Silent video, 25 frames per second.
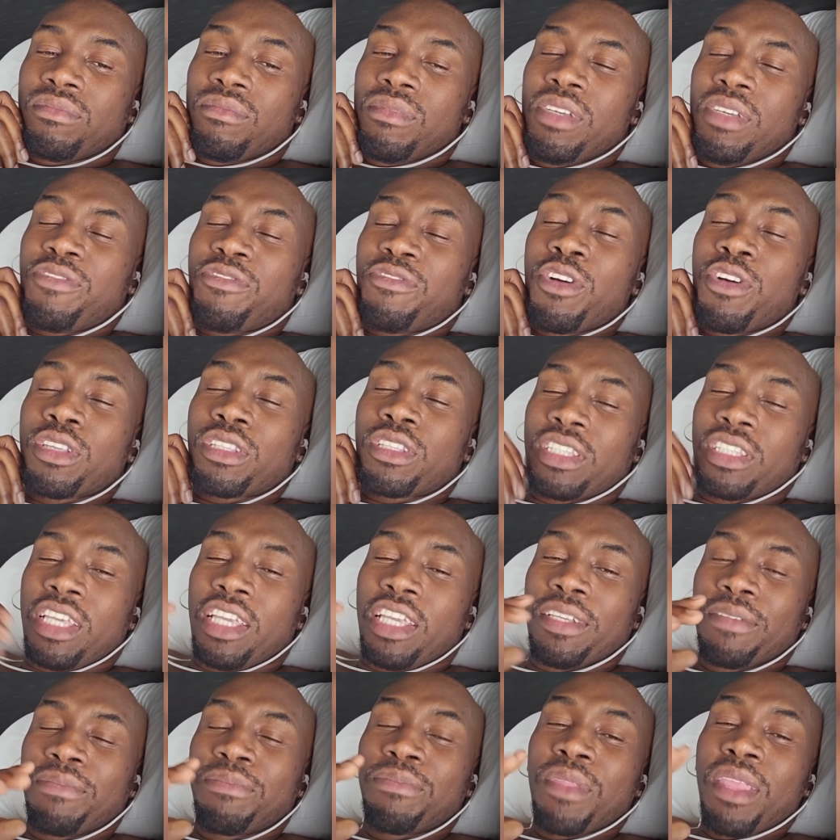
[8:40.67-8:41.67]
First
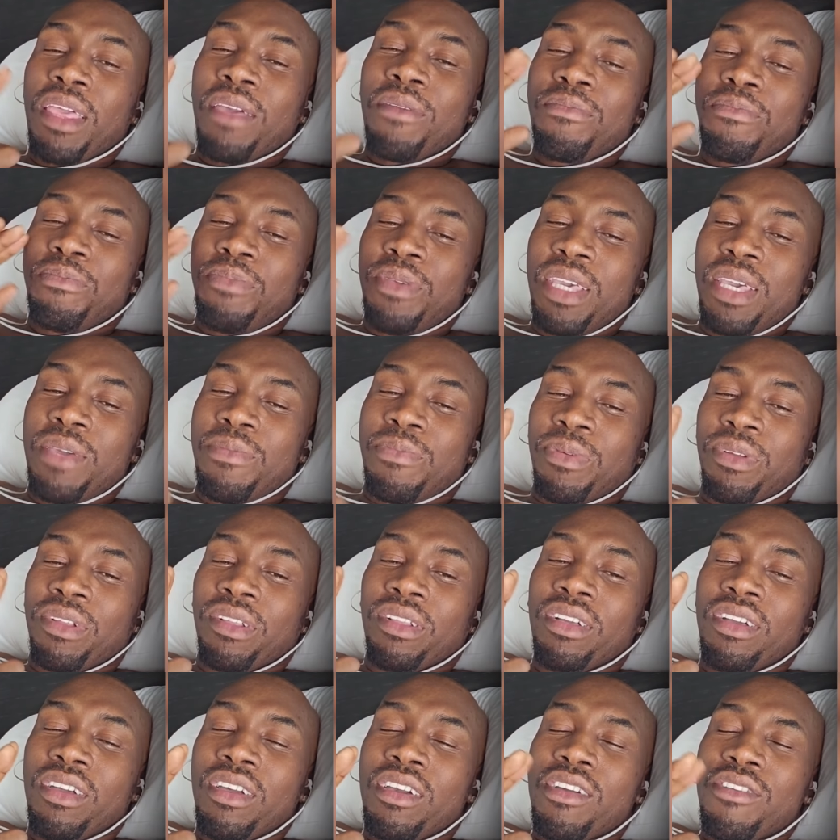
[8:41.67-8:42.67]
thing, people,
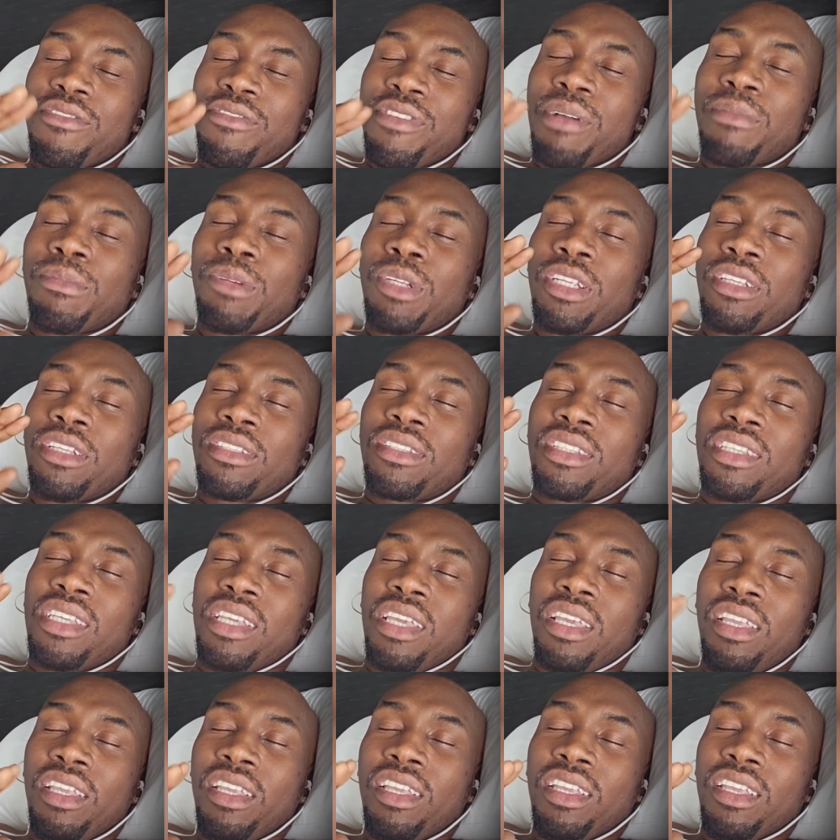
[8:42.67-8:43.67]
from what I
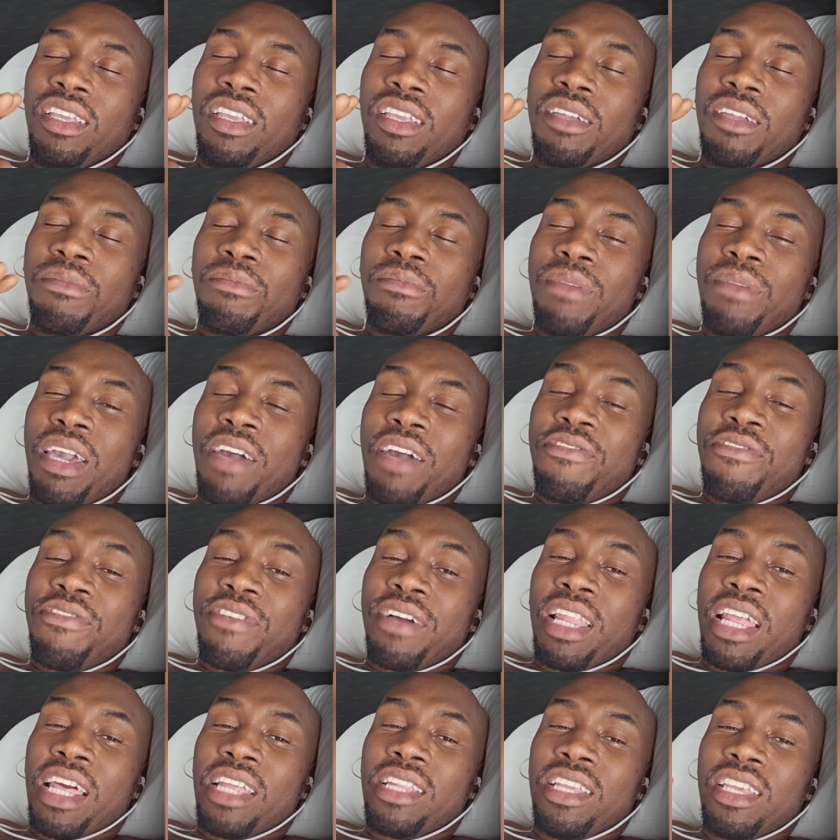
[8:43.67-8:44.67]
see, me I
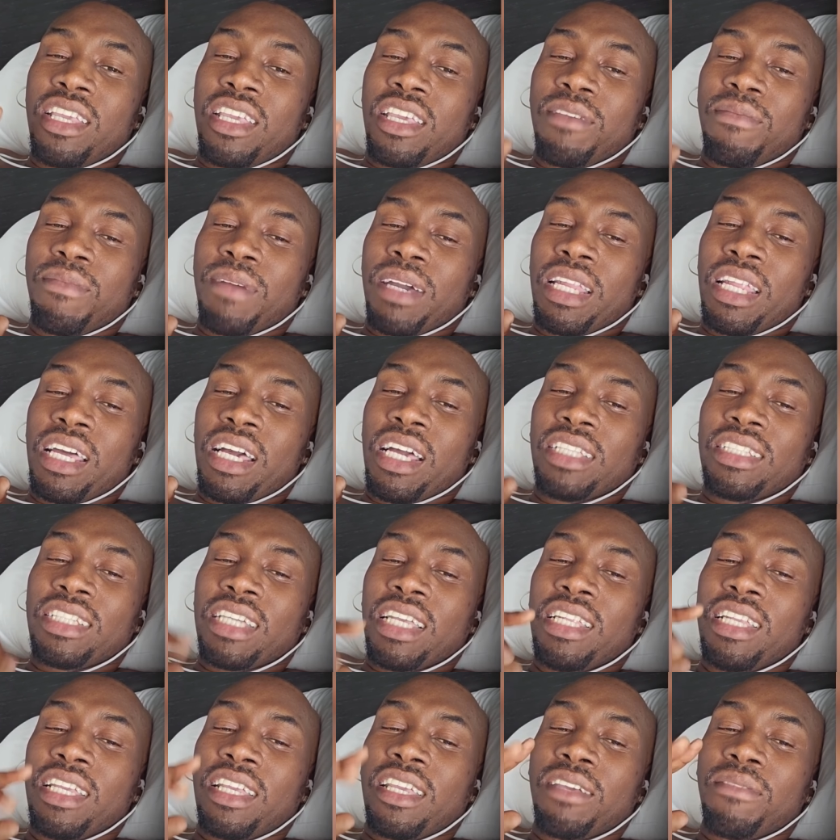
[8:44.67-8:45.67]
follow Nicki Minaj
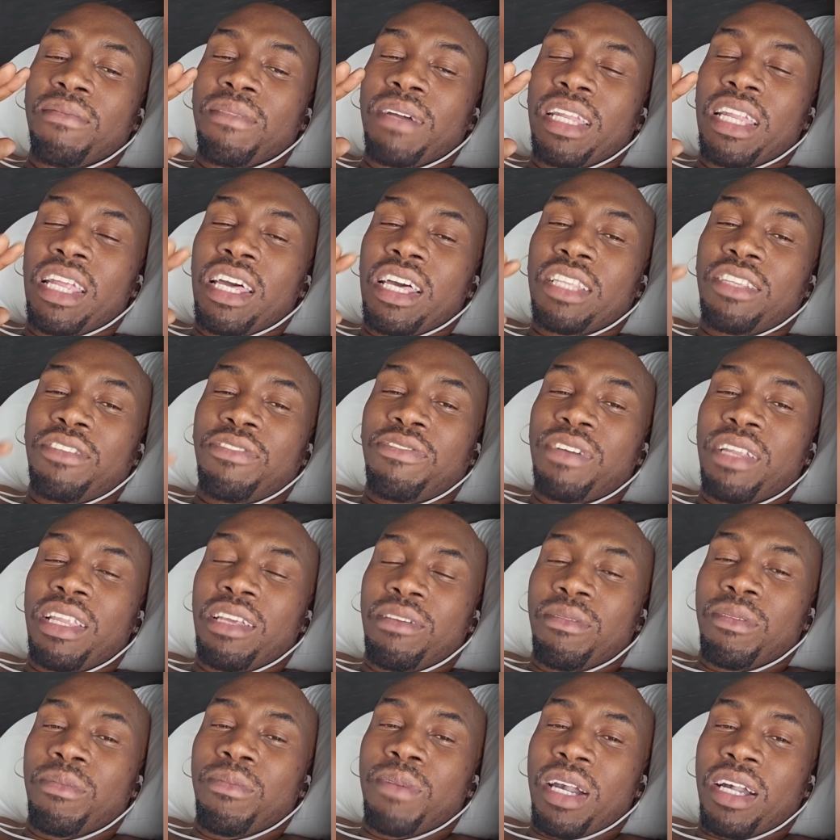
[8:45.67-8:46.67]
and Nicki Minaj follow
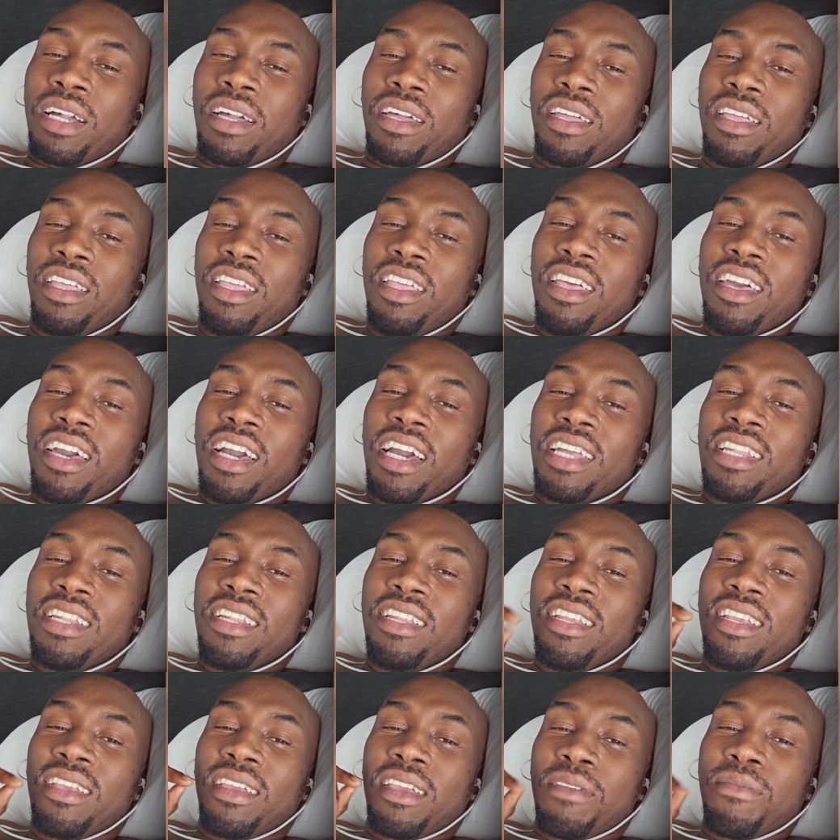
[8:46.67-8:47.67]
me back. And
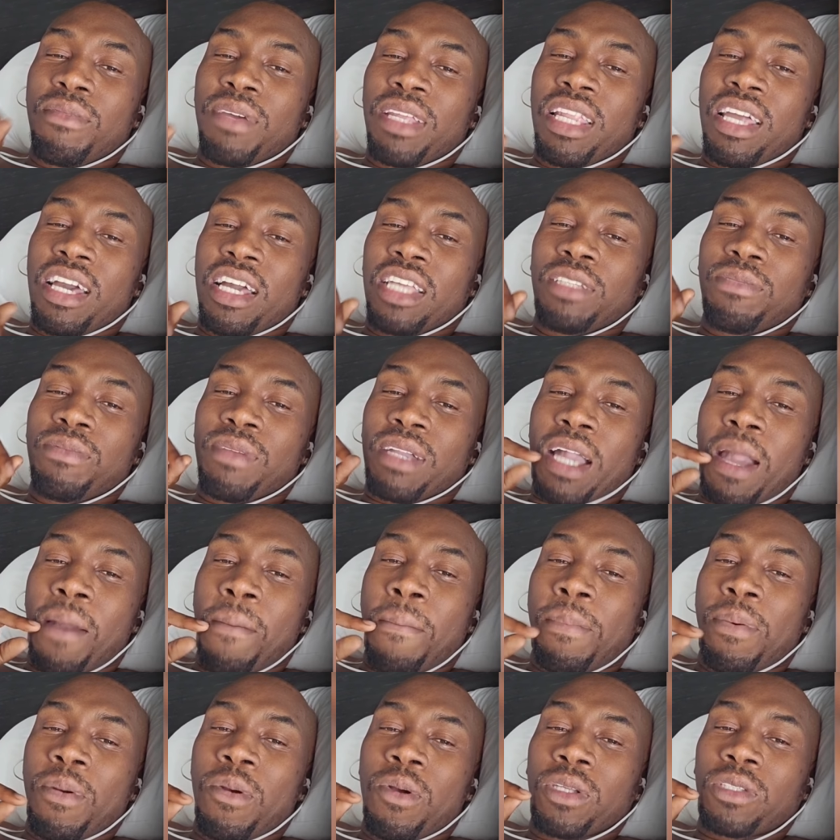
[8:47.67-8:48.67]
Nicki Minaj make
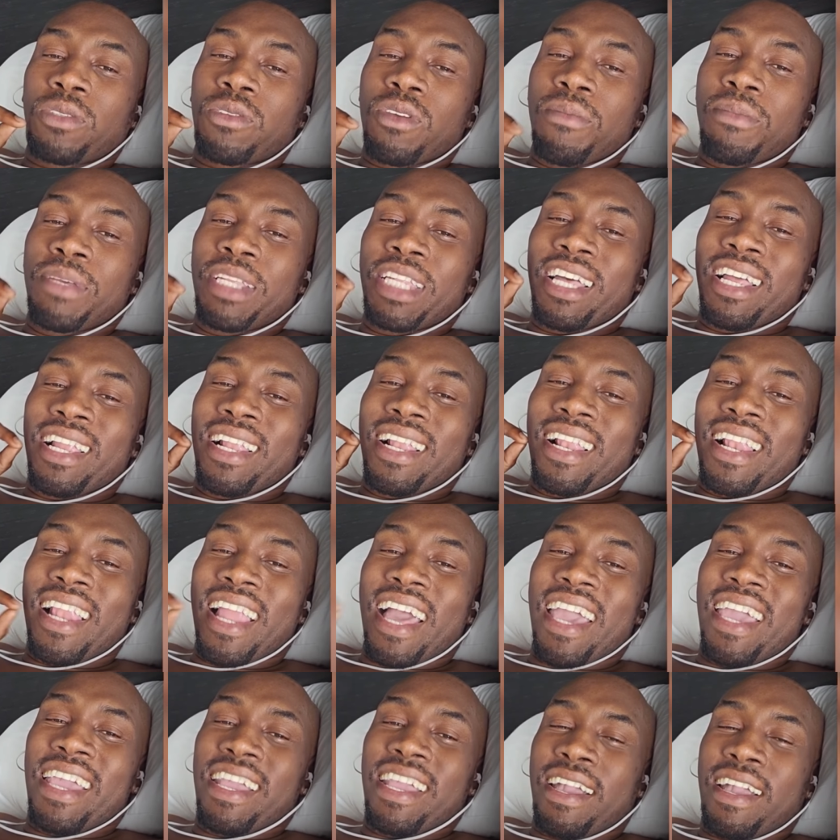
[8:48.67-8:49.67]
a post when I
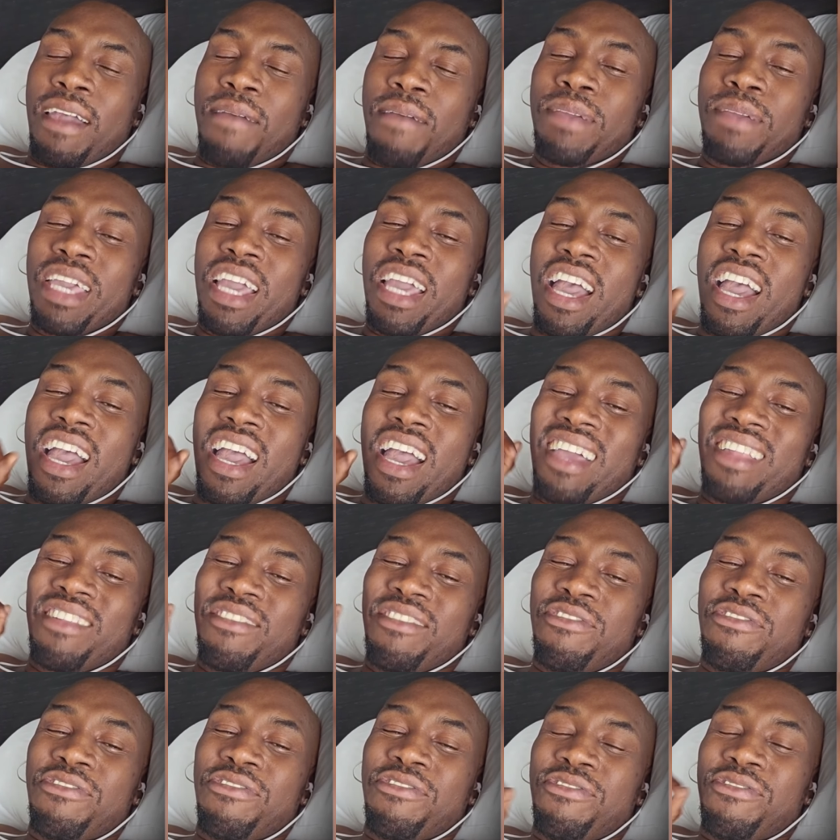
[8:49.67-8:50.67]
like and I
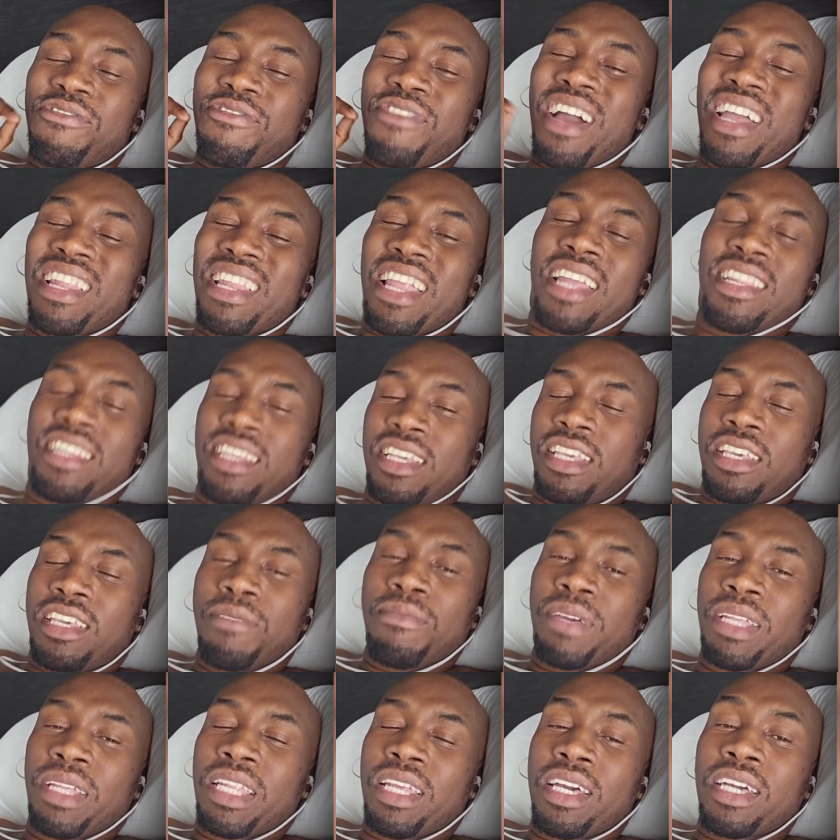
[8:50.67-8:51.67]
unfollow Nicki
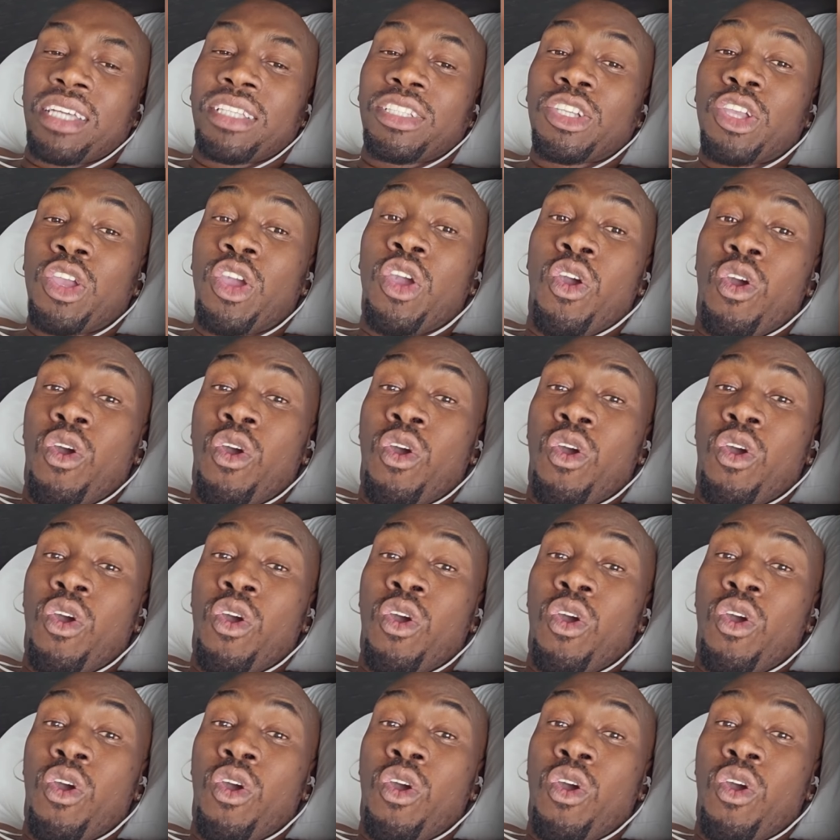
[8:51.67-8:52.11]
Minaj.